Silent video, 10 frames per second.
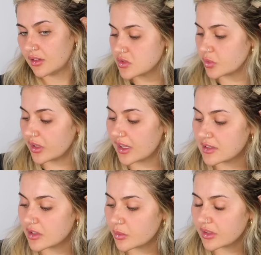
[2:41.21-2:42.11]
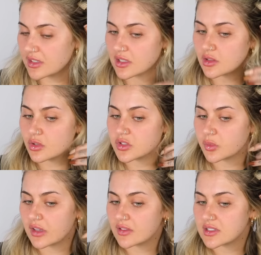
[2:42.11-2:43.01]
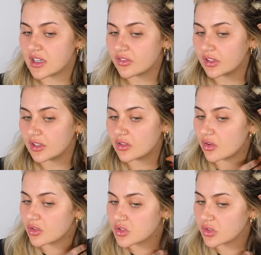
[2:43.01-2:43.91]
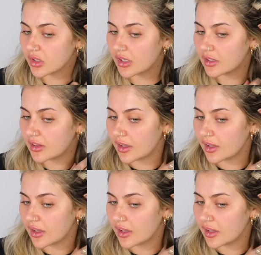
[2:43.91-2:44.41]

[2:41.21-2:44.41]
So what you end up with is a loose wave. It's definitely not too curly,